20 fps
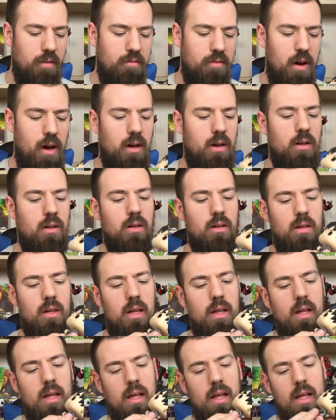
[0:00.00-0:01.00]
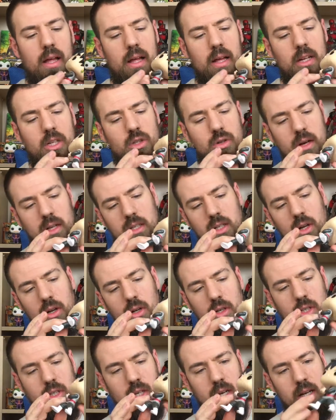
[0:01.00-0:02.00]
or that vinyl
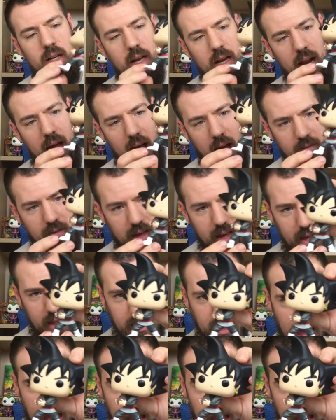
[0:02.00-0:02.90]
translucent and have it